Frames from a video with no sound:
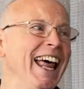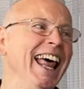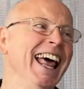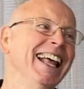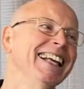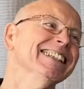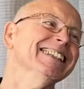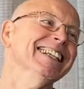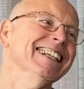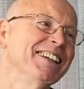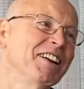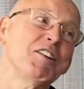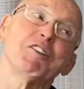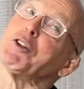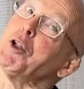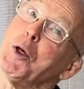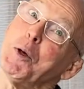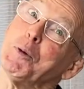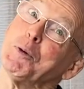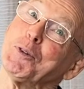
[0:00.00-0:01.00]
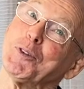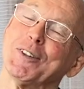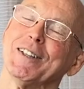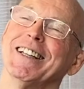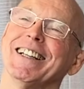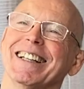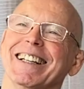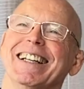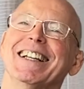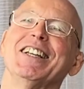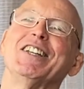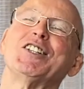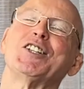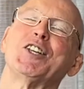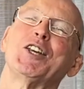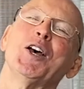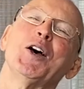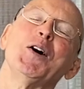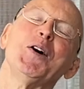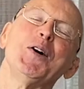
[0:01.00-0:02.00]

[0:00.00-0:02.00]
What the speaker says: Very close. You're close.